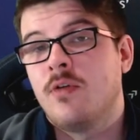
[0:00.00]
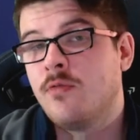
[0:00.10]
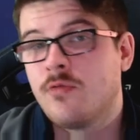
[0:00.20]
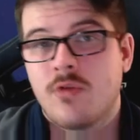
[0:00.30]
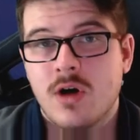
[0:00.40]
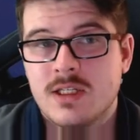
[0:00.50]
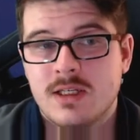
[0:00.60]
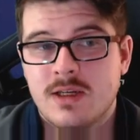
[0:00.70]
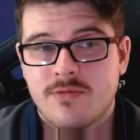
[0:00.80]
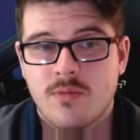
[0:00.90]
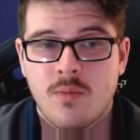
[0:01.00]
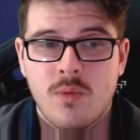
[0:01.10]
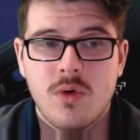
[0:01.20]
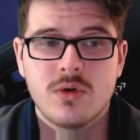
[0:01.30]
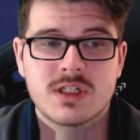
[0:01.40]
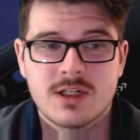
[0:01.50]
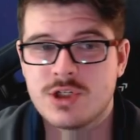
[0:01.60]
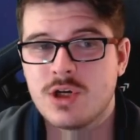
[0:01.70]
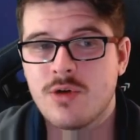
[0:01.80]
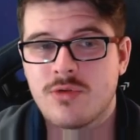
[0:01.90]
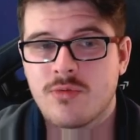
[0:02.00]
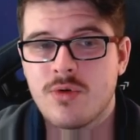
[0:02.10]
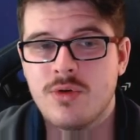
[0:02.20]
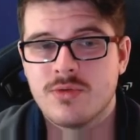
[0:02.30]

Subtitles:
variety of different rewards. As you go through you'll